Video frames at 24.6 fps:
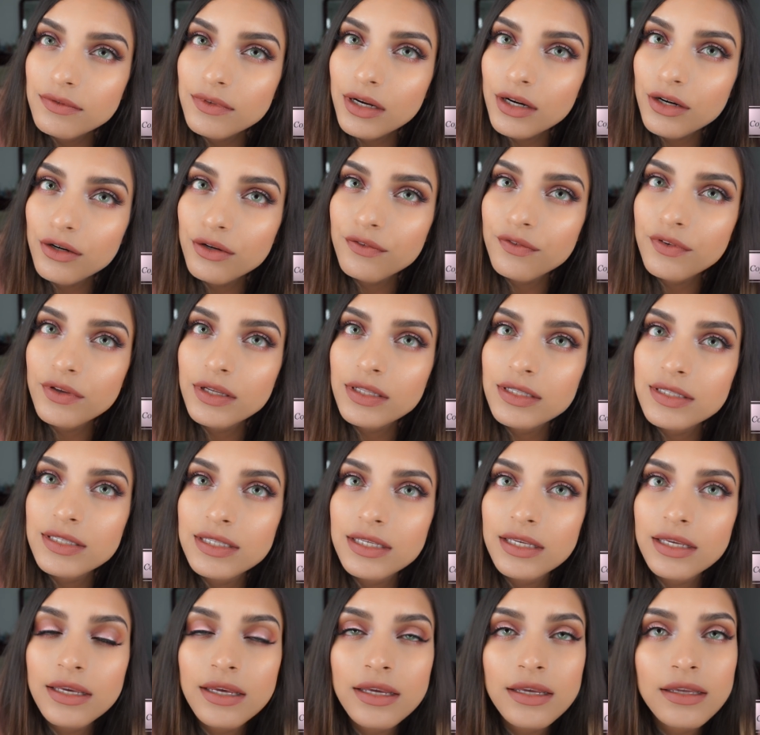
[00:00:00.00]
I don't know if you can
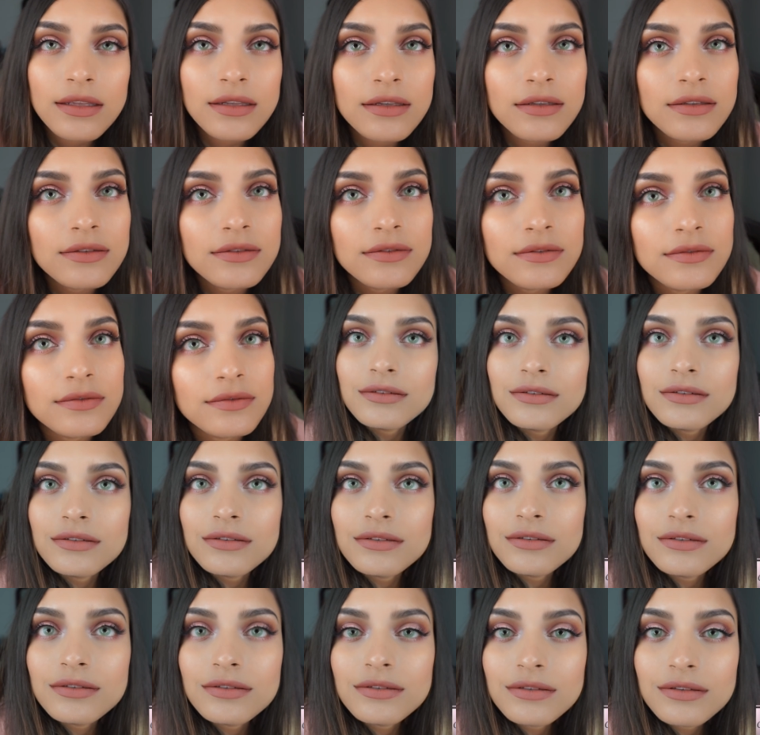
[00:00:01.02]
see it.
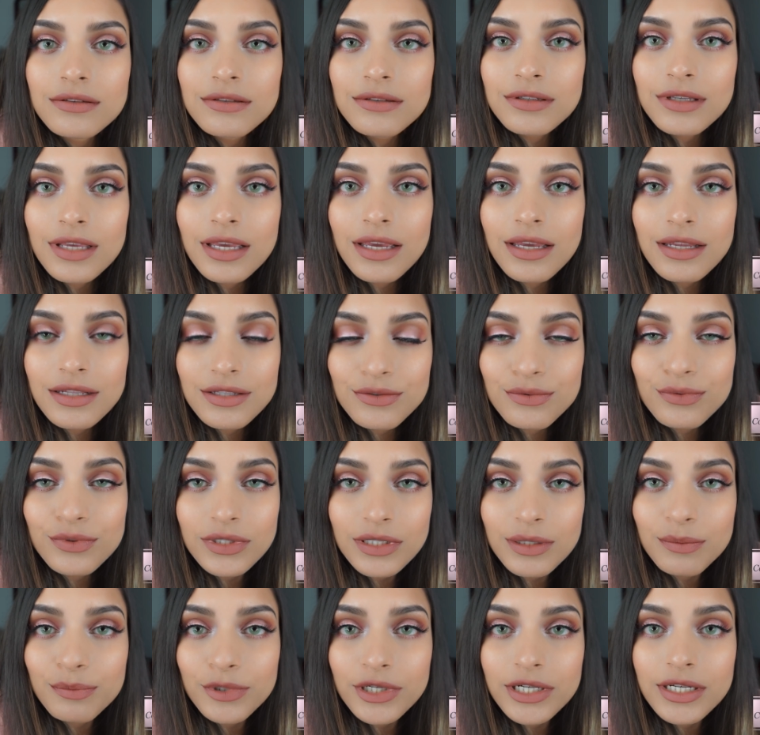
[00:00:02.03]
Okay, it's
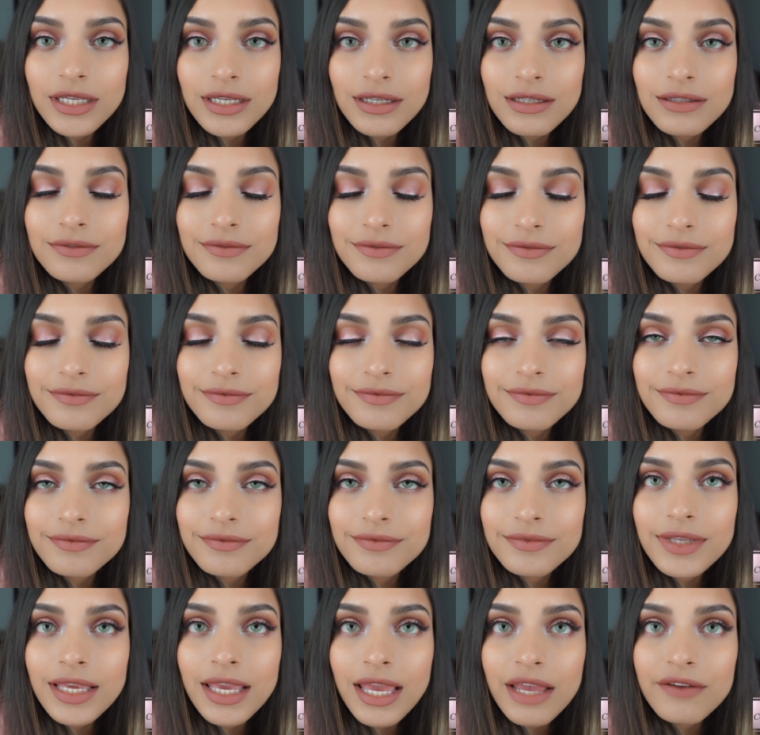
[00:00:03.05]
really pretty.
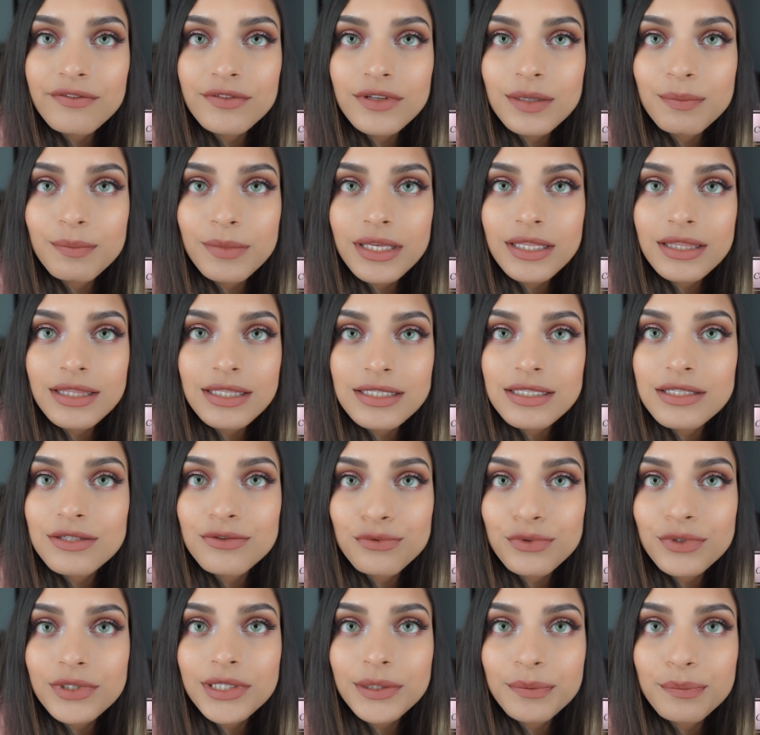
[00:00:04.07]
Okay, I have to admit, this
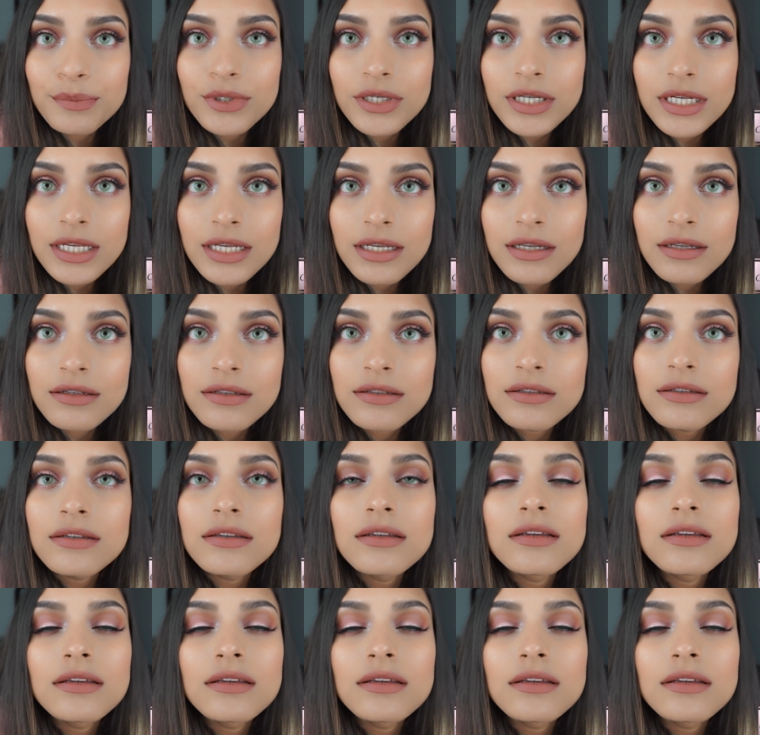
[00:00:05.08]
is really pretty.